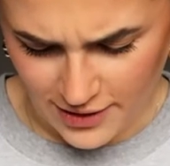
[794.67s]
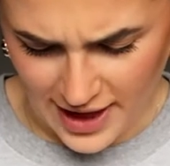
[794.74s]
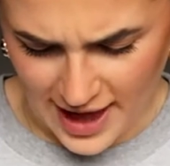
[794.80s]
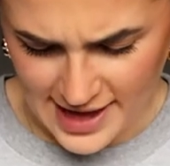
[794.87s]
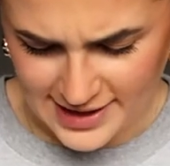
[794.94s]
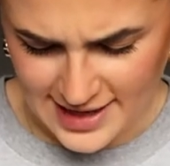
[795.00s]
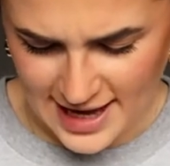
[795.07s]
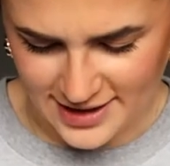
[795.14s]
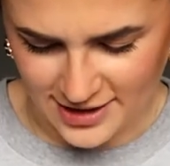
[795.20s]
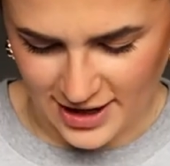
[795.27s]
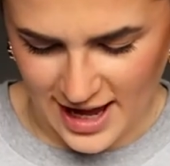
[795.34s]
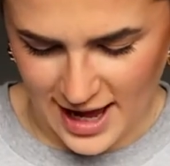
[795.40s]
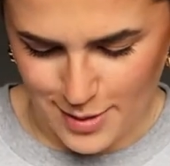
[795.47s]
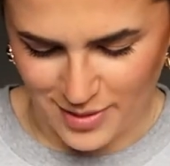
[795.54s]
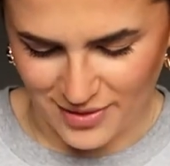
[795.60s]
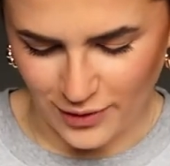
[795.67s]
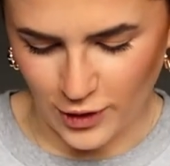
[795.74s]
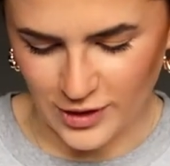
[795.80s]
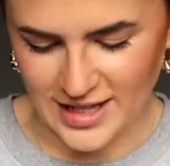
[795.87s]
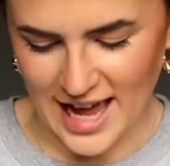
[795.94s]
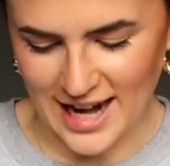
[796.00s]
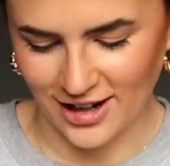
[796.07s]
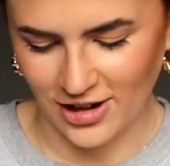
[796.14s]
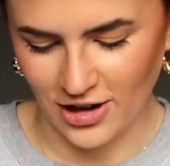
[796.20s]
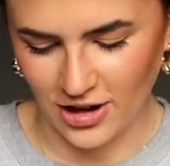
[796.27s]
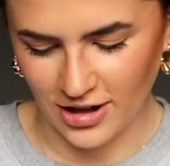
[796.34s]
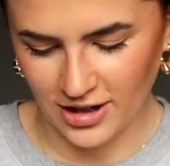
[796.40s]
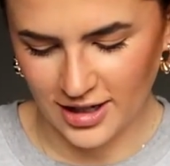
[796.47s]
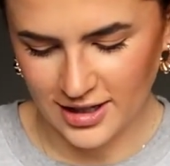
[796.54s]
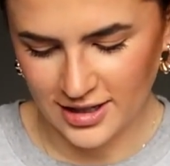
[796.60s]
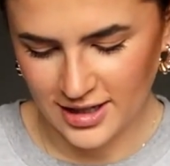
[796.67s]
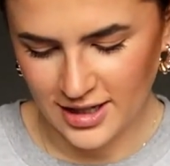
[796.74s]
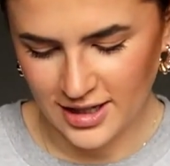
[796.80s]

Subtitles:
oh yeah, it says on here before 10 o'clock,